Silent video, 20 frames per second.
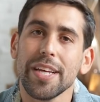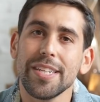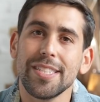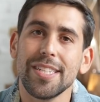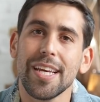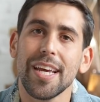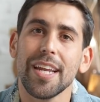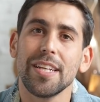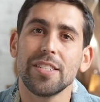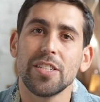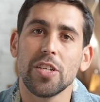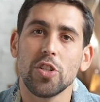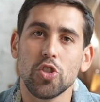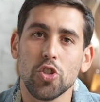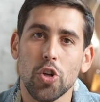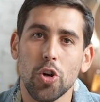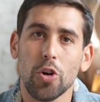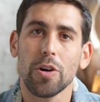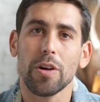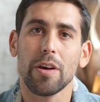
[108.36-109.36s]
he did is he
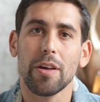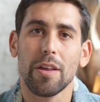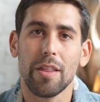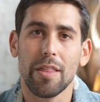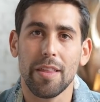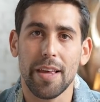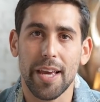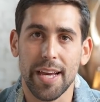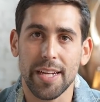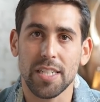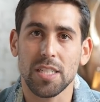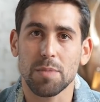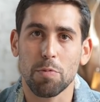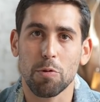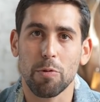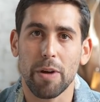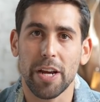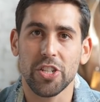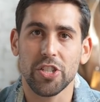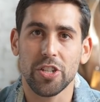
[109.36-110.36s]
took the
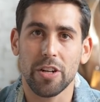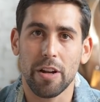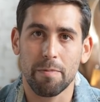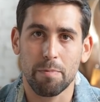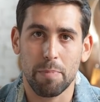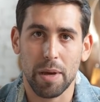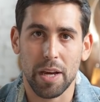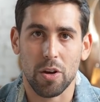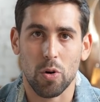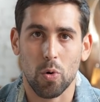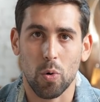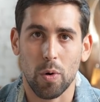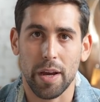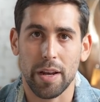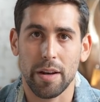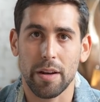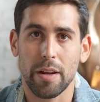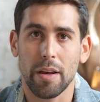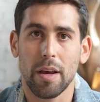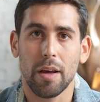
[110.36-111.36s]
inspiration of
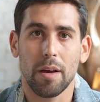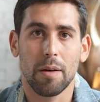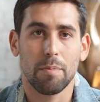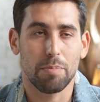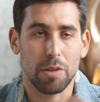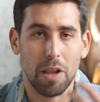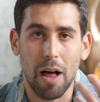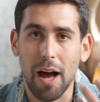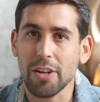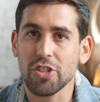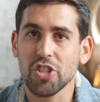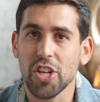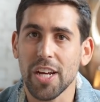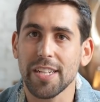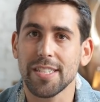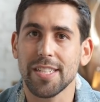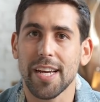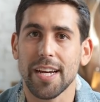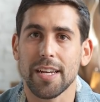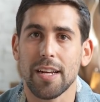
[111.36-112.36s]
Bitcoin,
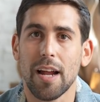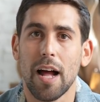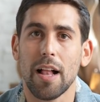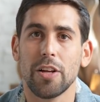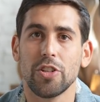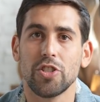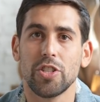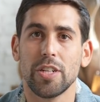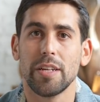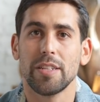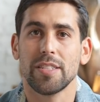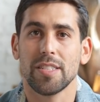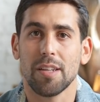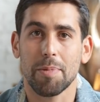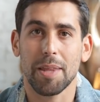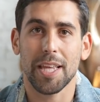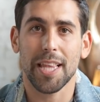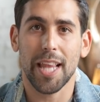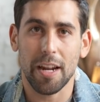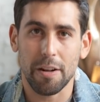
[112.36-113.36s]
blockchain technology,
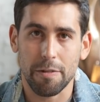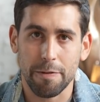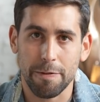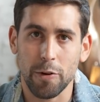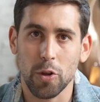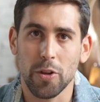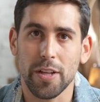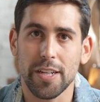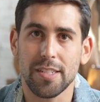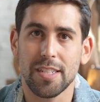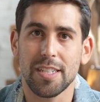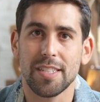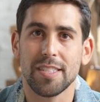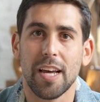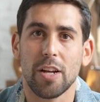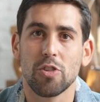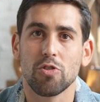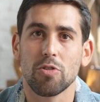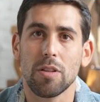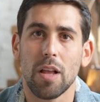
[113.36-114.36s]
something that is fully
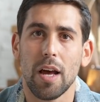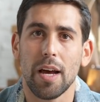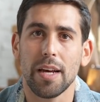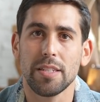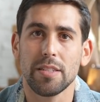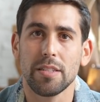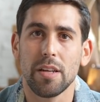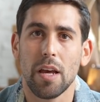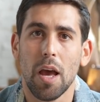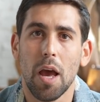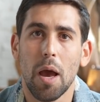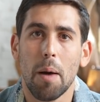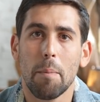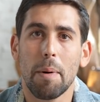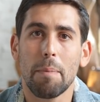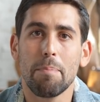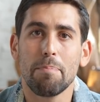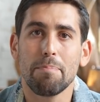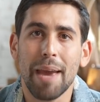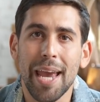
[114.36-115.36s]
decentralized,
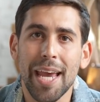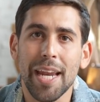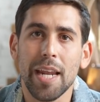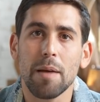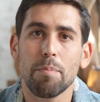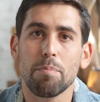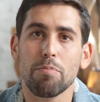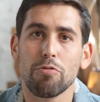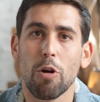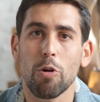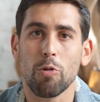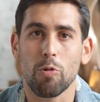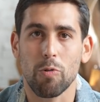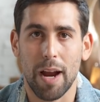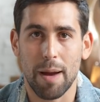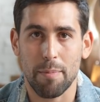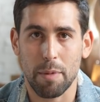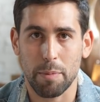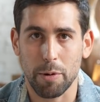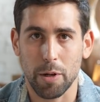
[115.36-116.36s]
but made it
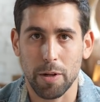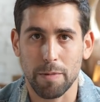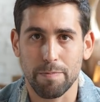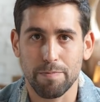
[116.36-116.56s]
programmable.